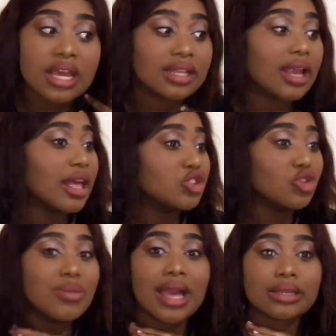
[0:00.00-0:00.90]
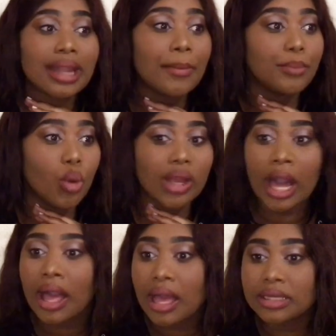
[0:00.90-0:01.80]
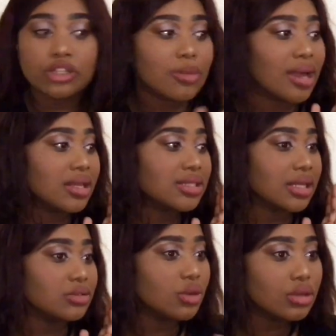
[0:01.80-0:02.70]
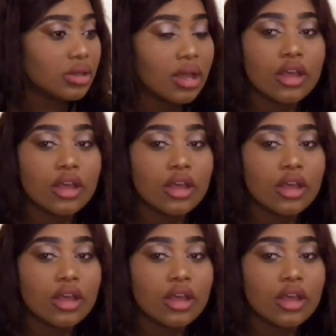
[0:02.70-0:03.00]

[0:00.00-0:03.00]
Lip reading: then there's be a kapuka. Nobody in the door.